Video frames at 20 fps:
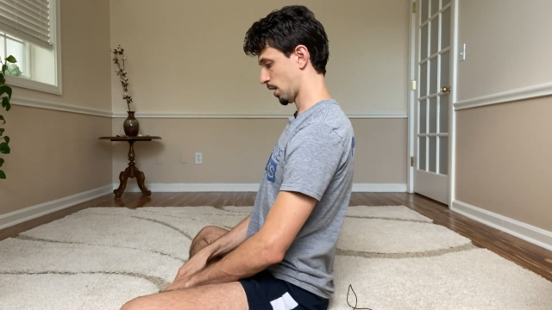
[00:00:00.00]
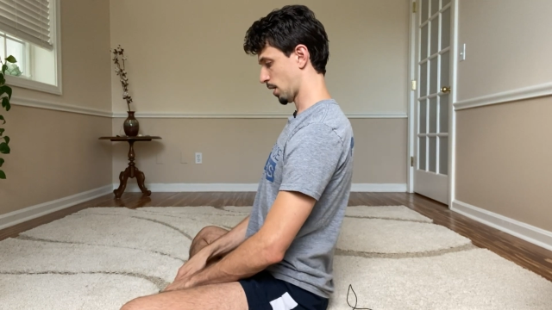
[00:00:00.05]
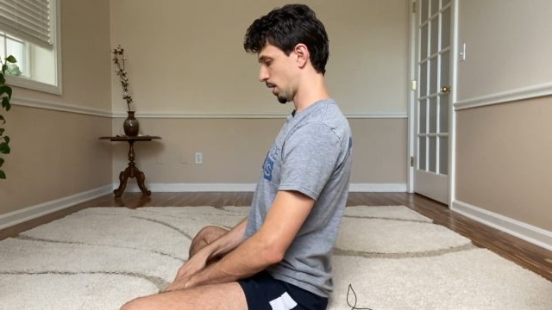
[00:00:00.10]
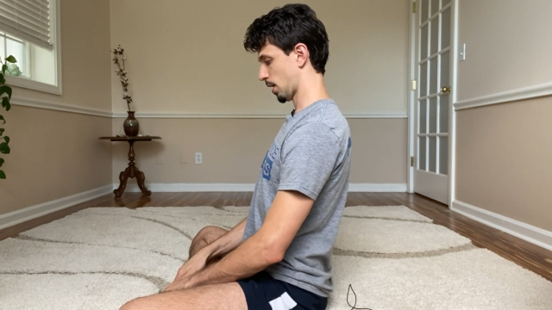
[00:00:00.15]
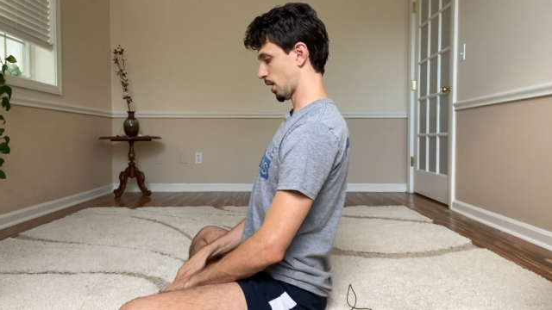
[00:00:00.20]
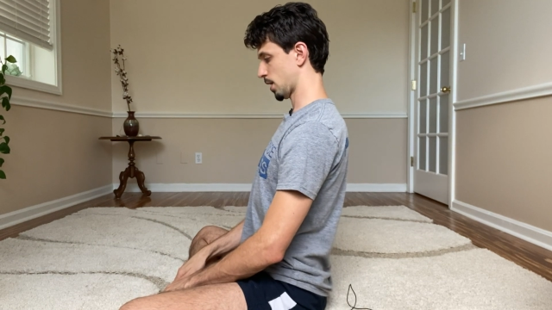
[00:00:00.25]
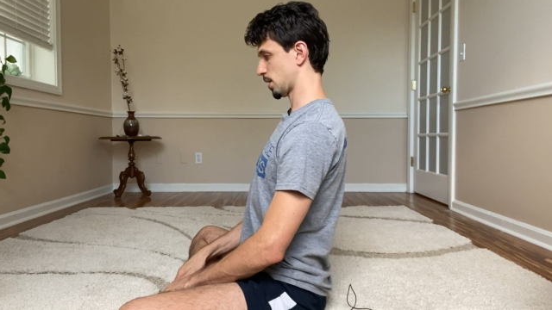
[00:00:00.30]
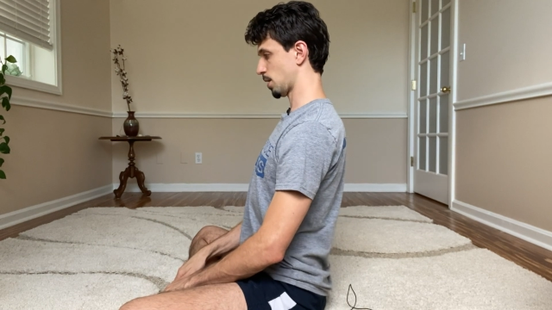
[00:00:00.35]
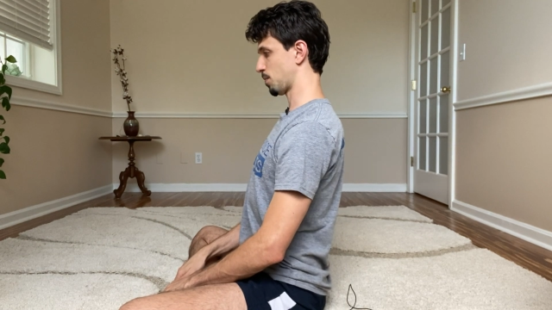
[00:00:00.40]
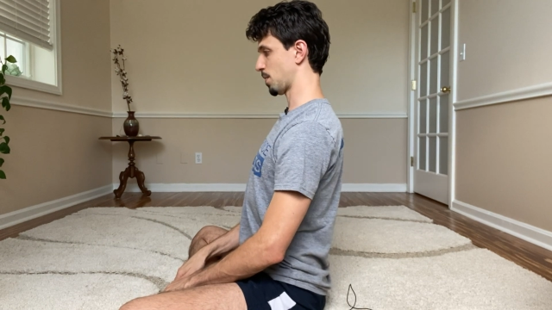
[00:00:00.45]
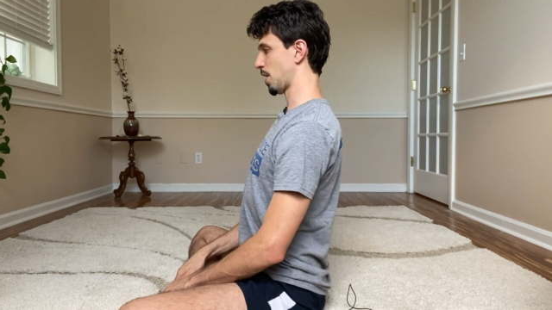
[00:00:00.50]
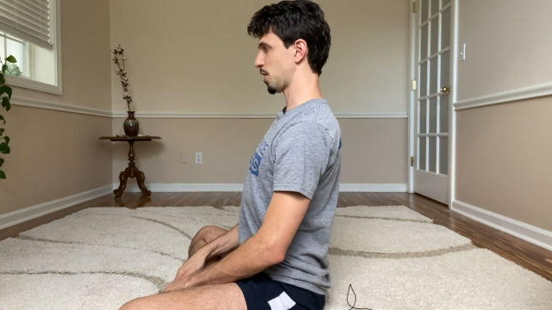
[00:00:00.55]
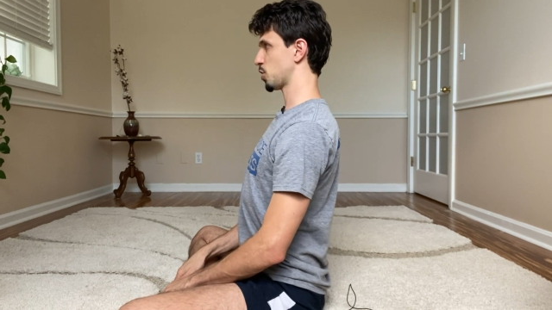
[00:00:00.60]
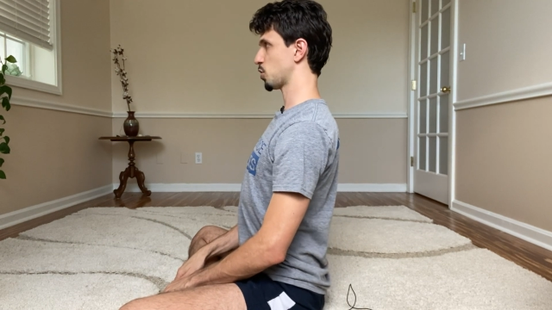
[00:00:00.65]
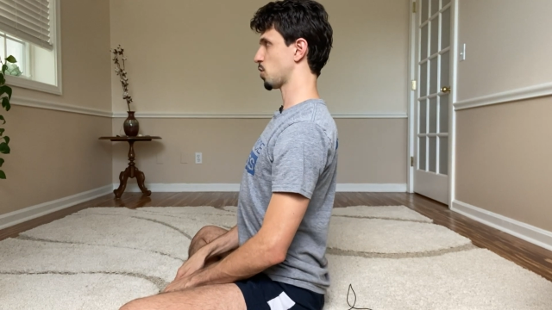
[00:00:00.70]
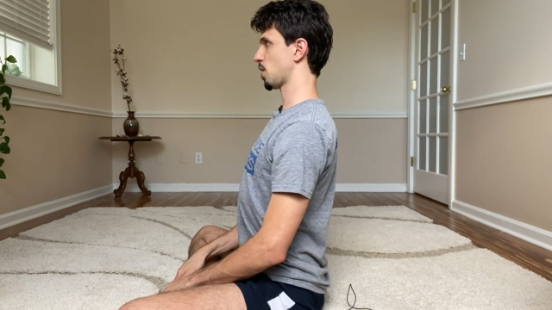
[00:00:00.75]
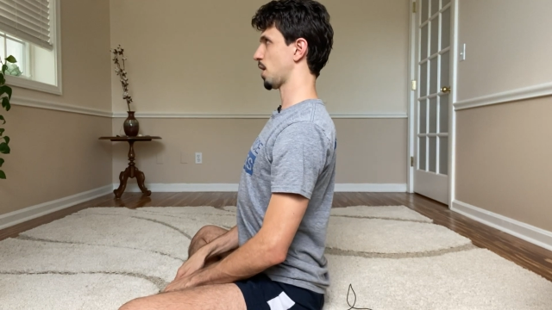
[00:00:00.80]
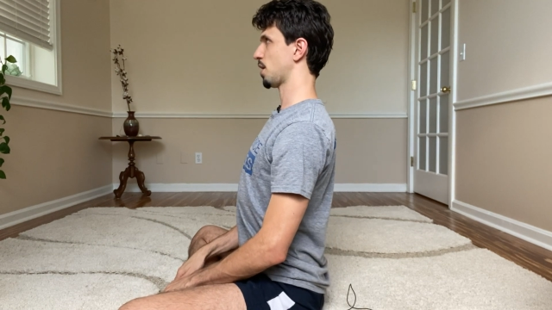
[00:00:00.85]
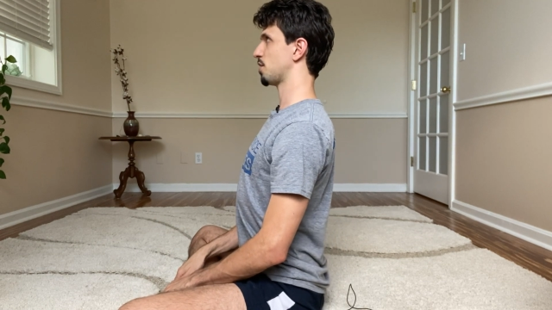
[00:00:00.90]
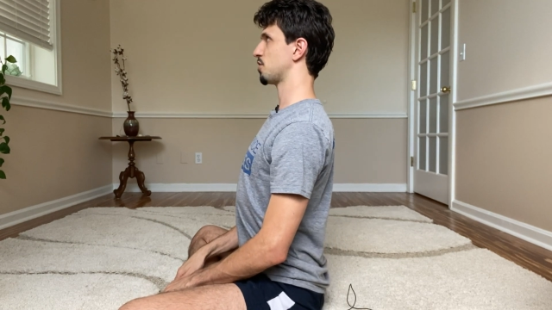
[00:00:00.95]
Because I'm not
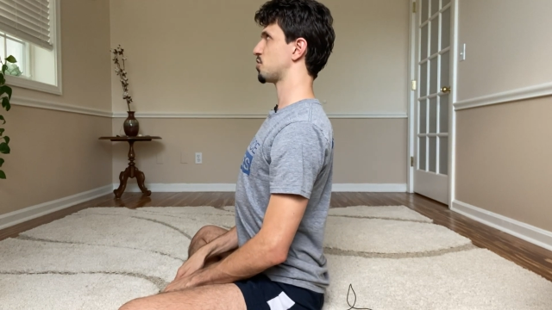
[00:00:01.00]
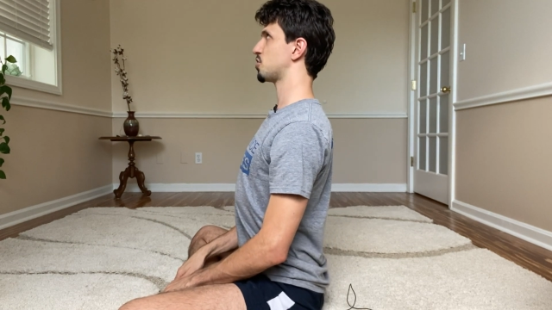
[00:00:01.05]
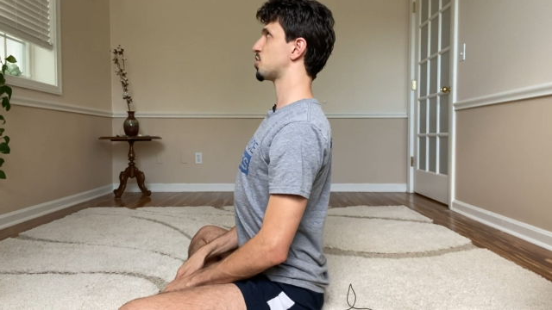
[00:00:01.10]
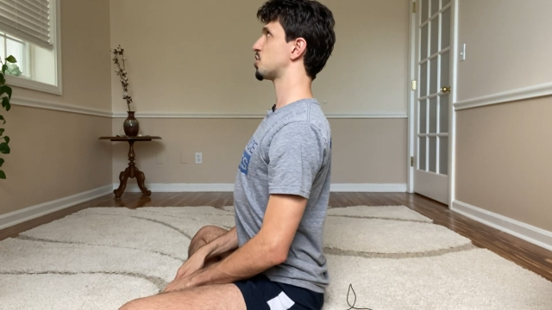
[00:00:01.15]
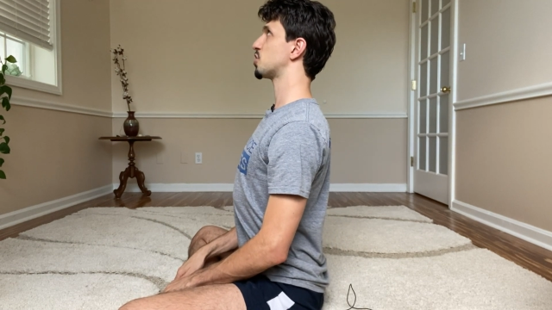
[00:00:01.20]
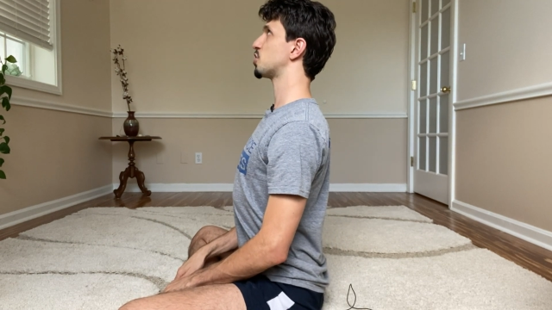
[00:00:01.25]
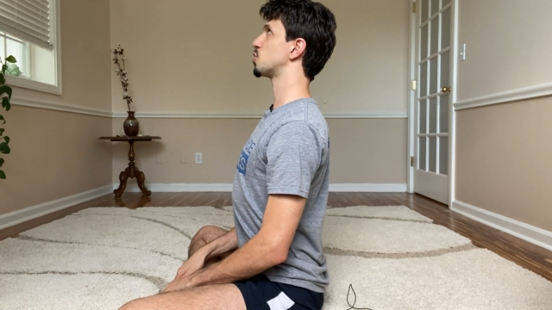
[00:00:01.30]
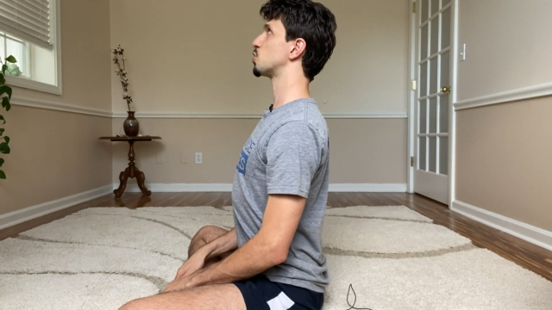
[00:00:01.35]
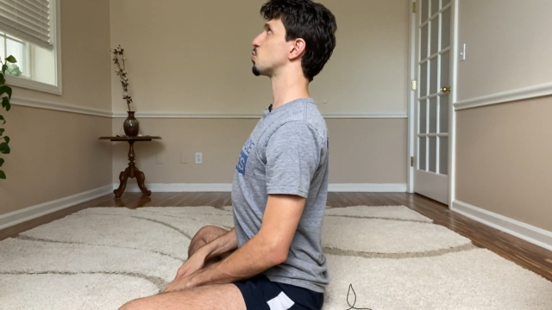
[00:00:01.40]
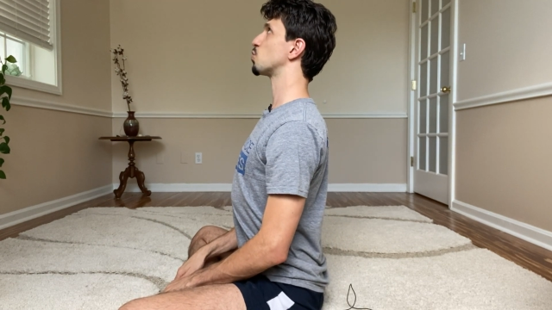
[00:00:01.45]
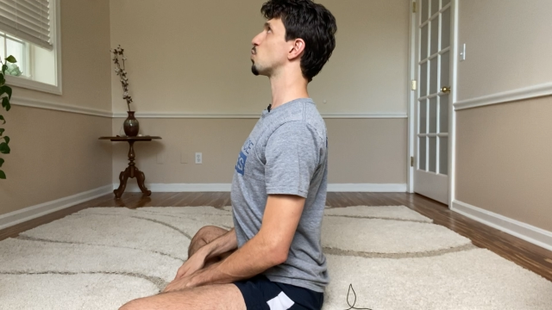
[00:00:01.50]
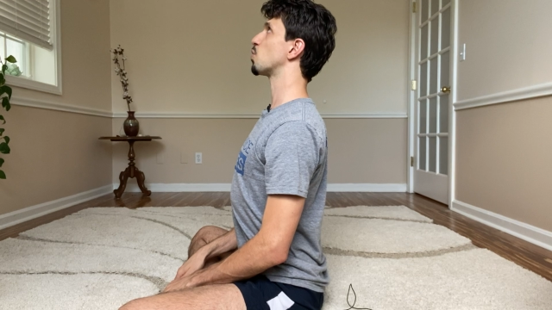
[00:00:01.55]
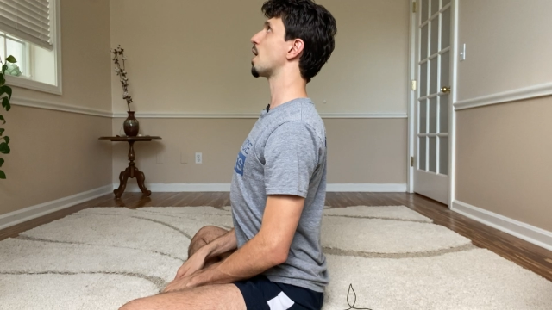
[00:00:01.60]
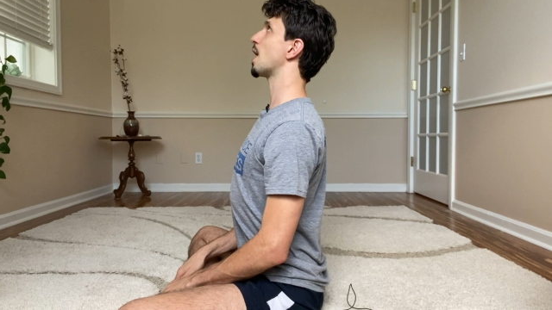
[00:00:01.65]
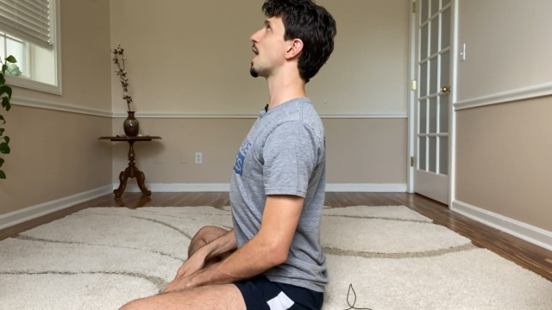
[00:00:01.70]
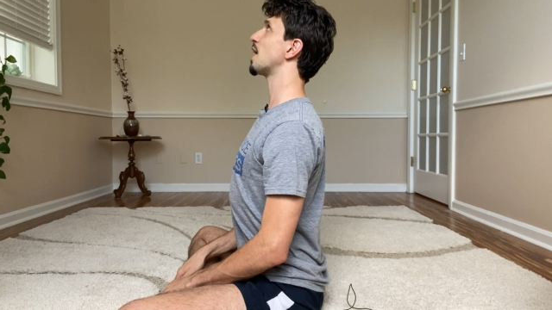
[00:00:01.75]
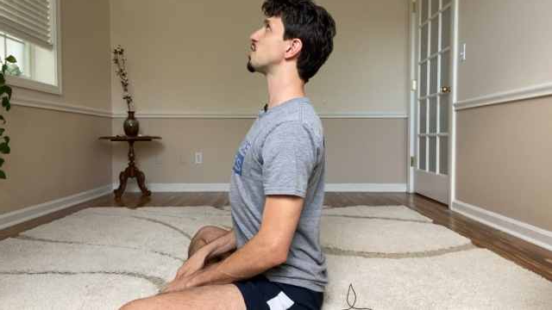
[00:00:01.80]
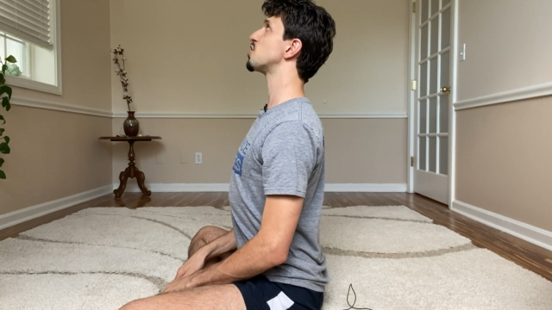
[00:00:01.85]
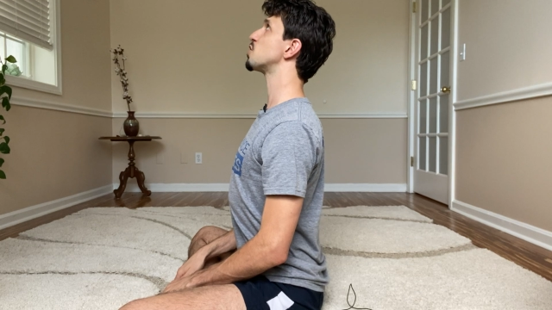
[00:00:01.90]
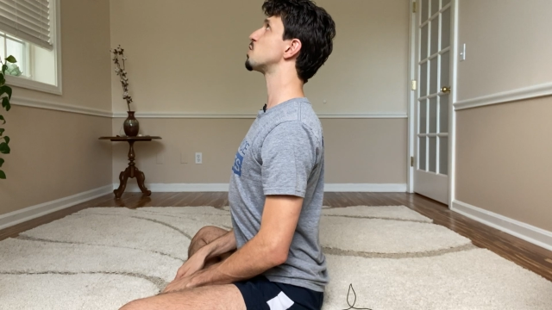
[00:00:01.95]
trying to
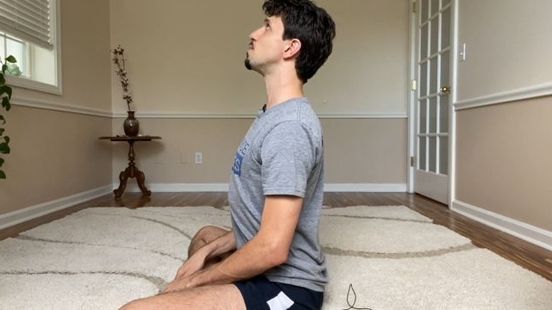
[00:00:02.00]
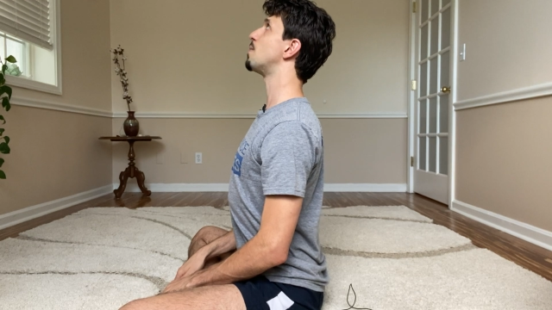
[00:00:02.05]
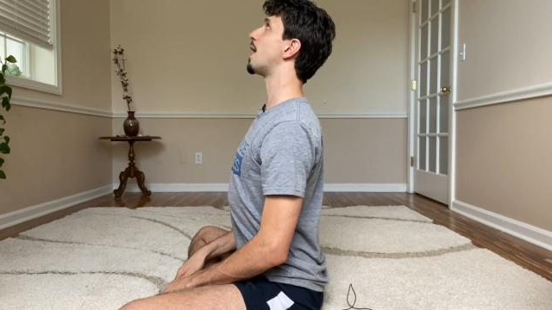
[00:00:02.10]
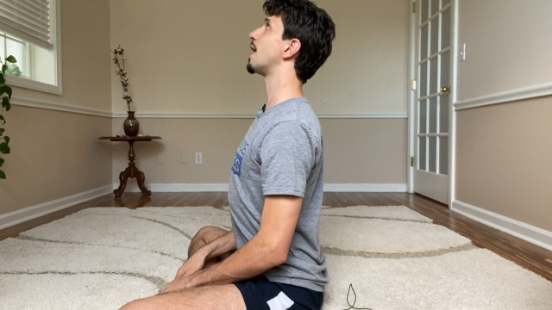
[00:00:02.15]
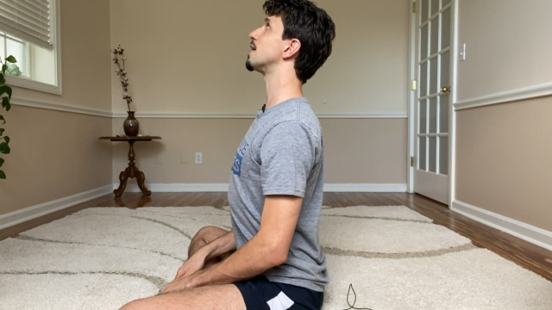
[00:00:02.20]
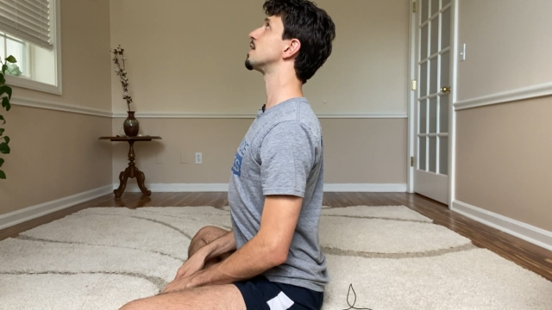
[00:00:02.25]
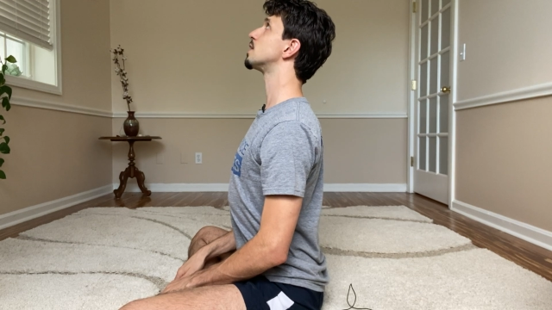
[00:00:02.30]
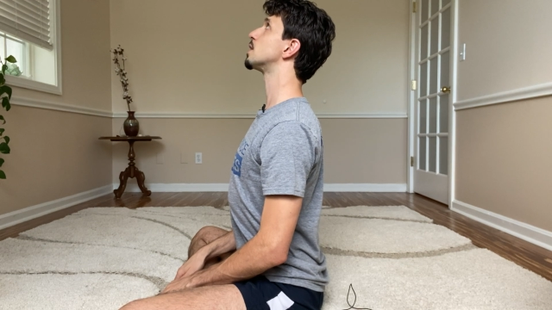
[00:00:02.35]
stretch my